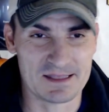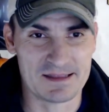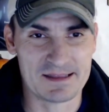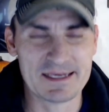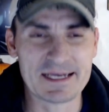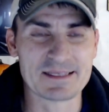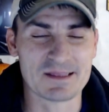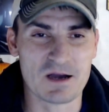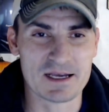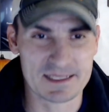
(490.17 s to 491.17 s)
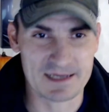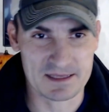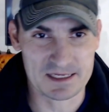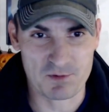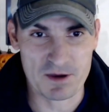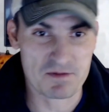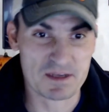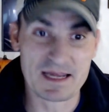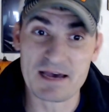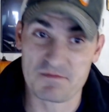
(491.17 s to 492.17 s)
hasn't lost it at this point, but he's
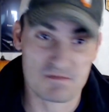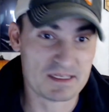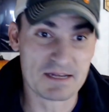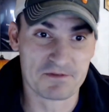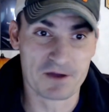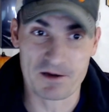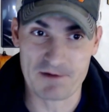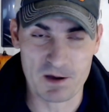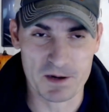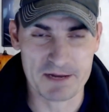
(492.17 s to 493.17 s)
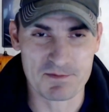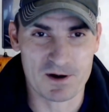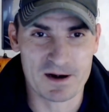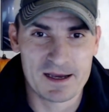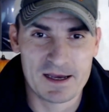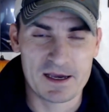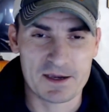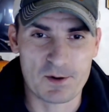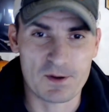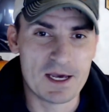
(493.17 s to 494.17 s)
not fucking around anymore.
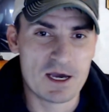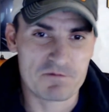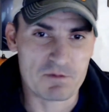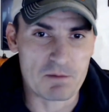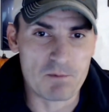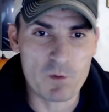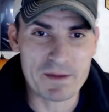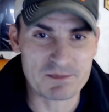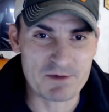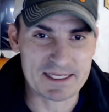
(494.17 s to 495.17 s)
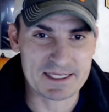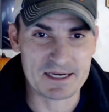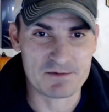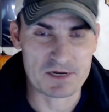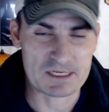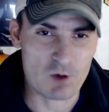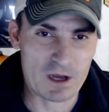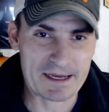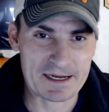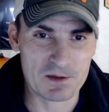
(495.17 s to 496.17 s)
From the moment we see him when he's
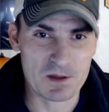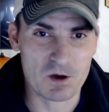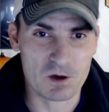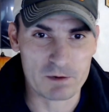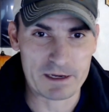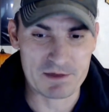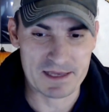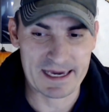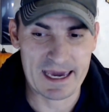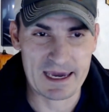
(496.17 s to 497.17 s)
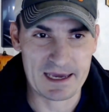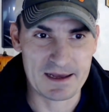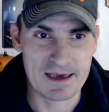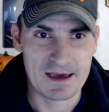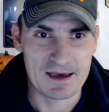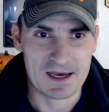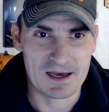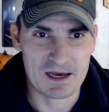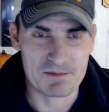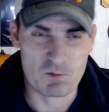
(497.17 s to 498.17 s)
walking down the hallway with a cane,
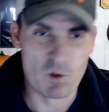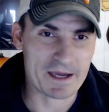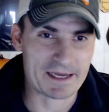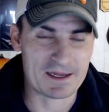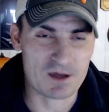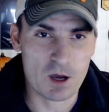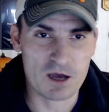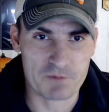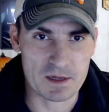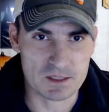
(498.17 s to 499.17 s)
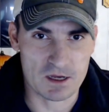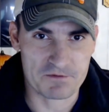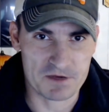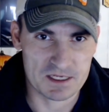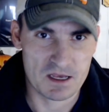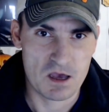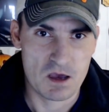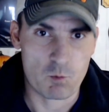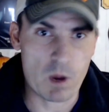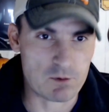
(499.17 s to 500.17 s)
walking into Hoffman's office,
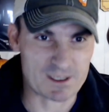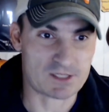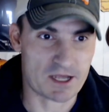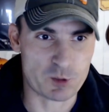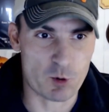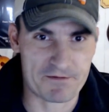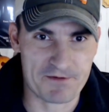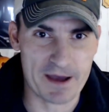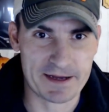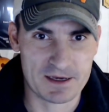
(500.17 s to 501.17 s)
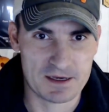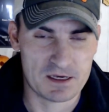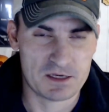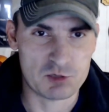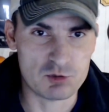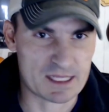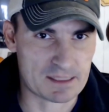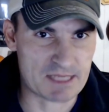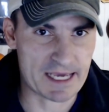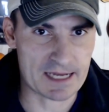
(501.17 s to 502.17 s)
why wasn't I notified? You let them
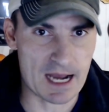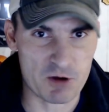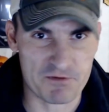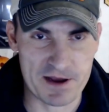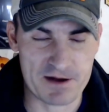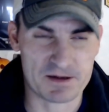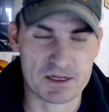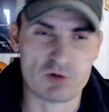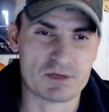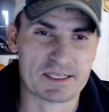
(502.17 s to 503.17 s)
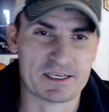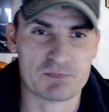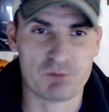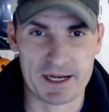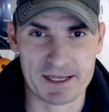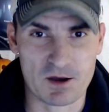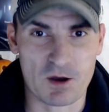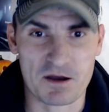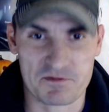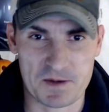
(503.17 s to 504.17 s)
take it out of here. And, just explaining to
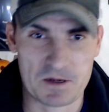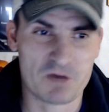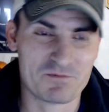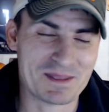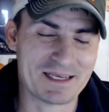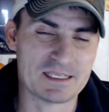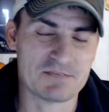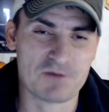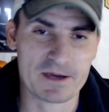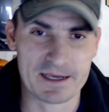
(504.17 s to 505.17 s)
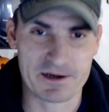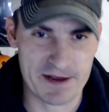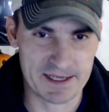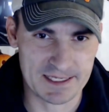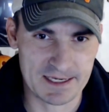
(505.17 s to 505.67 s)
Hoffman. Hoffman thinks he's fucking crazy.